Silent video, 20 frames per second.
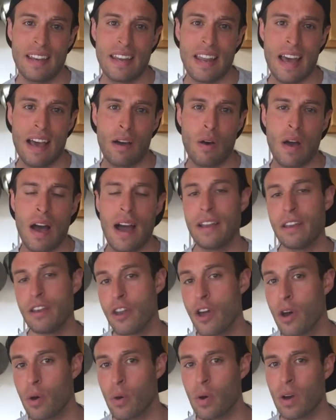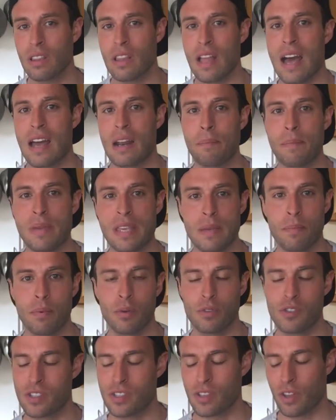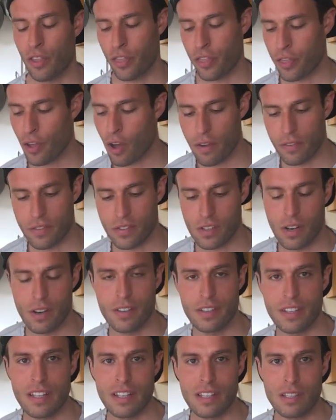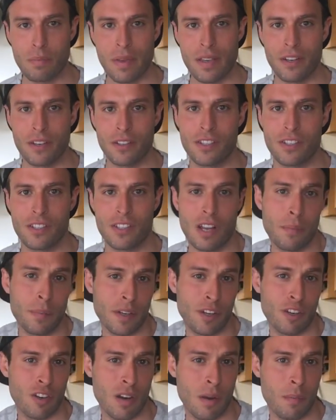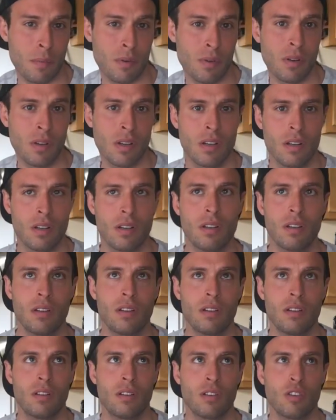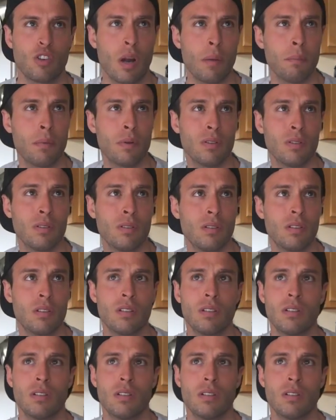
And now I know a lot of people, just a thought of sardines make your stomach crumble, crumble,